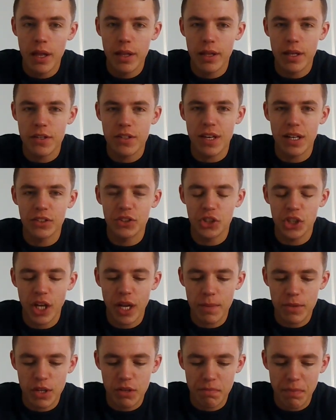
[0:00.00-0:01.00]
the St
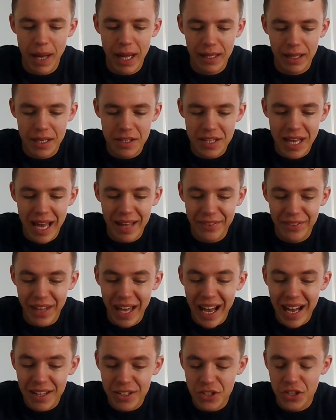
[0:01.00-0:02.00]
James's Palace, and
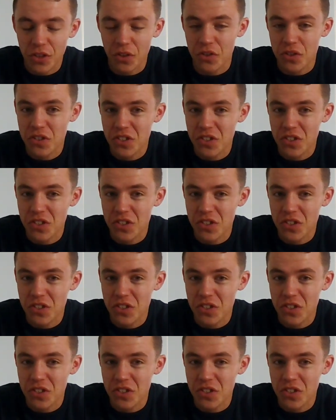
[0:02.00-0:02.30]
the Ascot